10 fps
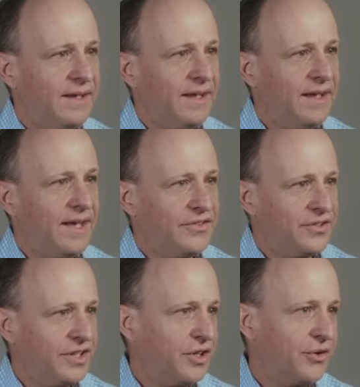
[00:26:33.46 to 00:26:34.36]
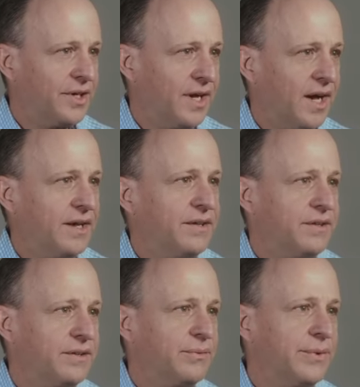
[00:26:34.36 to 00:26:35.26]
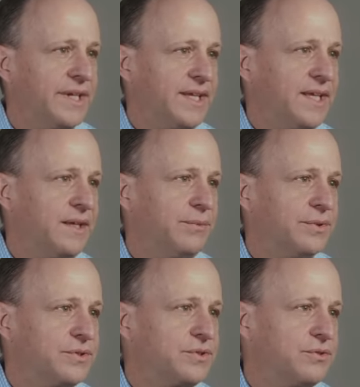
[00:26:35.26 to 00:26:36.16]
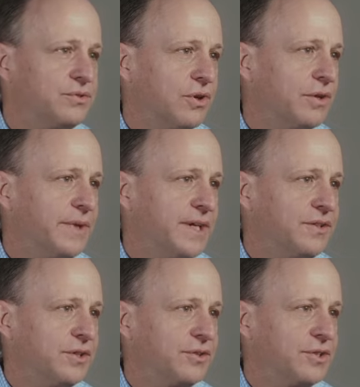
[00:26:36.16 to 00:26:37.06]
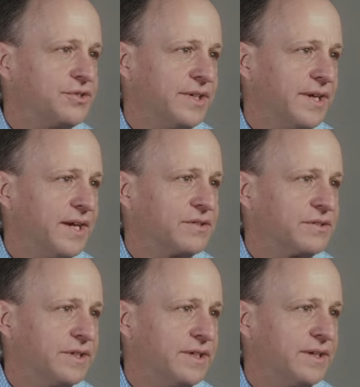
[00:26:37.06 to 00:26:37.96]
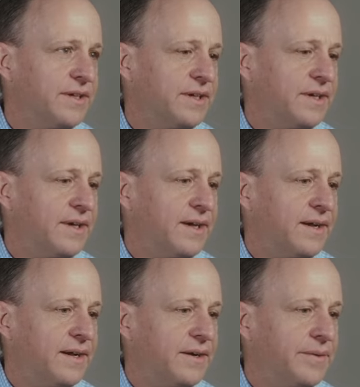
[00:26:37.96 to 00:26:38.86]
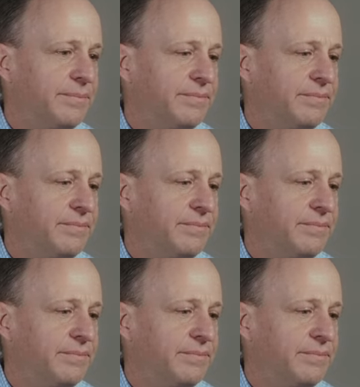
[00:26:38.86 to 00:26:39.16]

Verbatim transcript: had said no to God when He was drawing me into Christian counseling, um,